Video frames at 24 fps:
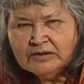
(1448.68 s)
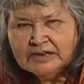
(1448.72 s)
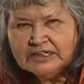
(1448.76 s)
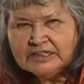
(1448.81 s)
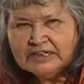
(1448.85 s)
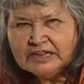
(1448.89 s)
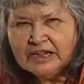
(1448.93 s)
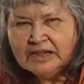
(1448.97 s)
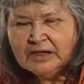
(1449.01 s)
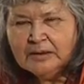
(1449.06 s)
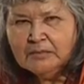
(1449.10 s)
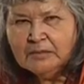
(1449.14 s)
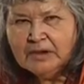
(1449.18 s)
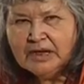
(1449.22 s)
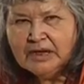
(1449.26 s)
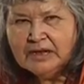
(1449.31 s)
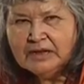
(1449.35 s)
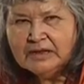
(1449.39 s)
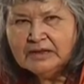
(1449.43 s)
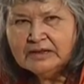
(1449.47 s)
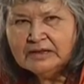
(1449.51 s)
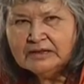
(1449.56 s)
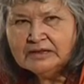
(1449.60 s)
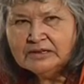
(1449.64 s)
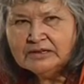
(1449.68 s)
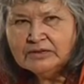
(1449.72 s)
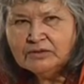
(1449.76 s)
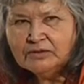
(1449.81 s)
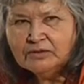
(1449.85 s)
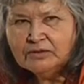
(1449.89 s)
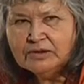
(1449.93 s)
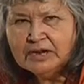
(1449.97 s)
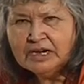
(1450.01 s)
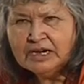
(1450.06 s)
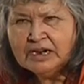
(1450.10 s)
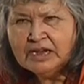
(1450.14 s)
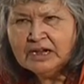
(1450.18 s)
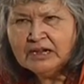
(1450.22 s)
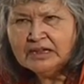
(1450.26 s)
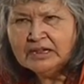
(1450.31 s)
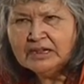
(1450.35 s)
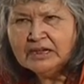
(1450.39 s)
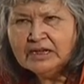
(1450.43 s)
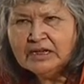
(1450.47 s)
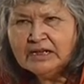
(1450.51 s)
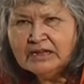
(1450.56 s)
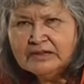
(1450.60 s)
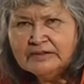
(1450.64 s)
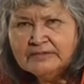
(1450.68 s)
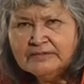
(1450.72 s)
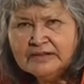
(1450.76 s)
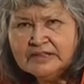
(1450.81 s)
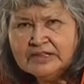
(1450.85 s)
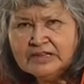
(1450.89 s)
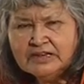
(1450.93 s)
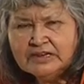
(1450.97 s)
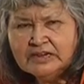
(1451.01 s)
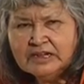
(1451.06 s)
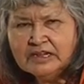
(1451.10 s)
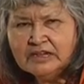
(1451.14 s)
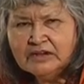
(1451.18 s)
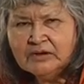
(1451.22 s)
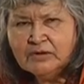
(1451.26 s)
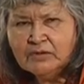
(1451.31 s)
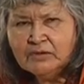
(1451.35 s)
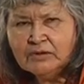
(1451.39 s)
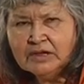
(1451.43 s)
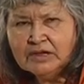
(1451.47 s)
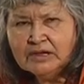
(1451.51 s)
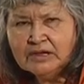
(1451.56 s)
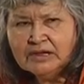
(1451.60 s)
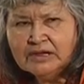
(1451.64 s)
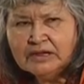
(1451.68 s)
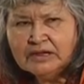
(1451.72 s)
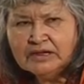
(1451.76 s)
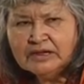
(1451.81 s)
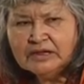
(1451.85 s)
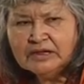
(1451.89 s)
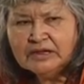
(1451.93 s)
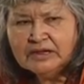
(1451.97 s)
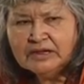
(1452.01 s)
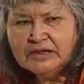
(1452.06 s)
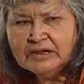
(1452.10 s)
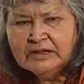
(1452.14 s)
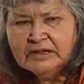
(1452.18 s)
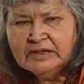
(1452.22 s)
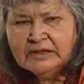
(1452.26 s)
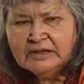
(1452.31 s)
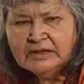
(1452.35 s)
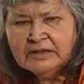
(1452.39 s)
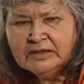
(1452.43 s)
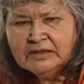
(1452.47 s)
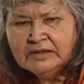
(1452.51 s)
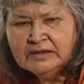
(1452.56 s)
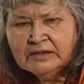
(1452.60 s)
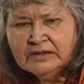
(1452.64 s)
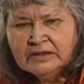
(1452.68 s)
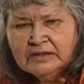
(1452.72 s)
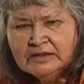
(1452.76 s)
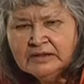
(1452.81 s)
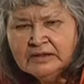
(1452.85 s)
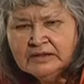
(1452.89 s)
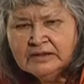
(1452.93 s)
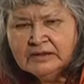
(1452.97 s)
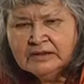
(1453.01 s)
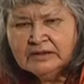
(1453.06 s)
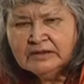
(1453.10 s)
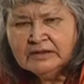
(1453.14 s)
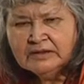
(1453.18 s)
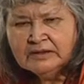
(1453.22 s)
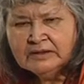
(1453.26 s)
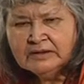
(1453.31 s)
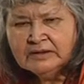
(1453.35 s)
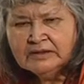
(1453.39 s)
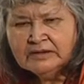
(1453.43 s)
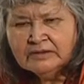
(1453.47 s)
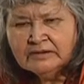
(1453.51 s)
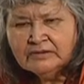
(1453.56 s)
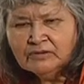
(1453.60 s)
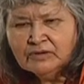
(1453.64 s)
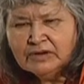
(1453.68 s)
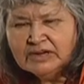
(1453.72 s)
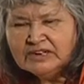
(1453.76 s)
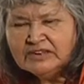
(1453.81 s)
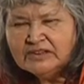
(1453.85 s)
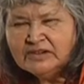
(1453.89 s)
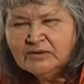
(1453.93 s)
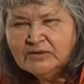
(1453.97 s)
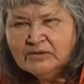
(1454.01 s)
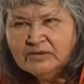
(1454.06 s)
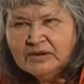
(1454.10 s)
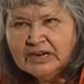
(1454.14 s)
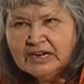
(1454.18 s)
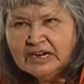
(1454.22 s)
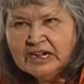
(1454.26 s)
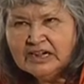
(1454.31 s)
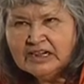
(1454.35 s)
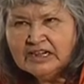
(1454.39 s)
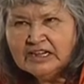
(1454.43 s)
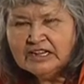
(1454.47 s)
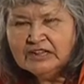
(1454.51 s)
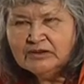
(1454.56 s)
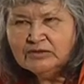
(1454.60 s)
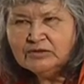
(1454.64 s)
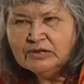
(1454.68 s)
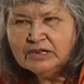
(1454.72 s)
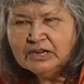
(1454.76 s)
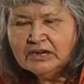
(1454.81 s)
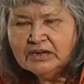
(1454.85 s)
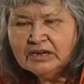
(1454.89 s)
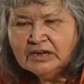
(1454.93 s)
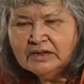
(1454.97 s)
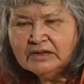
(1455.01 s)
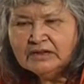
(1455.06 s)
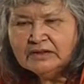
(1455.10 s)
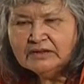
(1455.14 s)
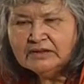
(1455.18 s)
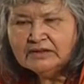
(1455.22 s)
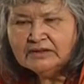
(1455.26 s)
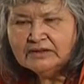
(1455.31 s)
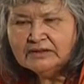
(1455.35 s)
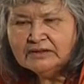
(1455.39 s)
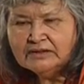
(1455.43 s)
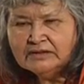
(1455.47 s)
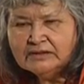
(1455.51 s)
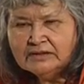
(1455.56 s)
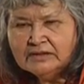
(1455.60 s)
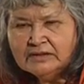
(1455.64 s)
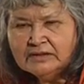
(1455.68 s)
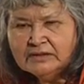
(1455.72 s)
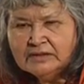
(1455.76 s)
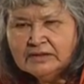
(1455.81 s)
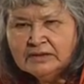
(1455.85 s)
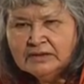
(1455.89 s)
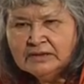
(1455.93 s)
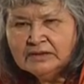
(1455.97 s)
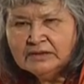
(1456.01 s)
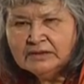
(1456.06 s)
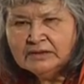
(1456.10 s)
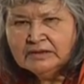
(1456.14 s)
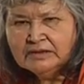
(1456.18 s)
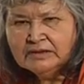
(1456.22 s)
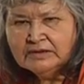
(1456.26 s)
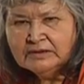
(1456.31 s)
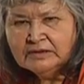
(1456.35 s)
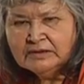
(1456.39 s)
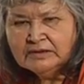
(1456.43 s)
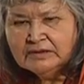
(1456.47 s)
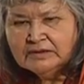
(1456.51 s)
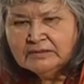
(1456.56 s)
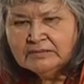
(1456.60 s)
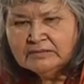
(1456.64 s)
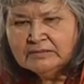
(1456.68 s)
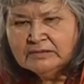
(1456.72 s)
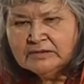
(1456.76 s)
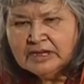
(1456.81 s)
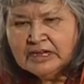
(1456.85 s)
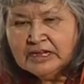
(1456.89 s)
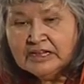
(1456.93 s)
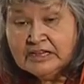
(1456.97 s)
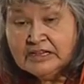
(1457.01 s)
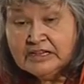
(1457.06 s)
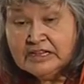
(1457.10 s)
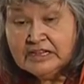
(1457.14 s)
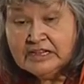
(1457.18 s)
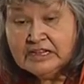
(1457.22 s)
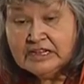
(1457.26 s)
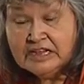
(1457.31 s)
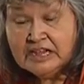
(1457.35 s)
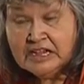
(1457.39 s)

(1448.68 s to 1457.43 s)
However, if you show kindness and try to make peace with him or her, you can find out that you can turn that person around.